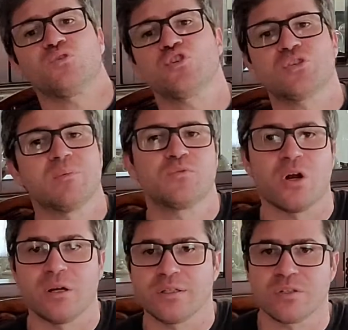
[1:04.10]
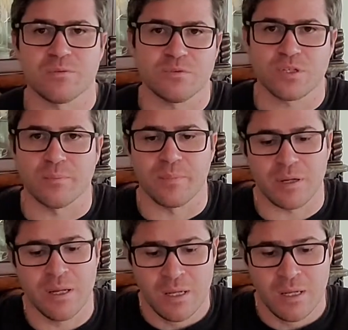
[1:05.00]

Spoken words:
just some targets and some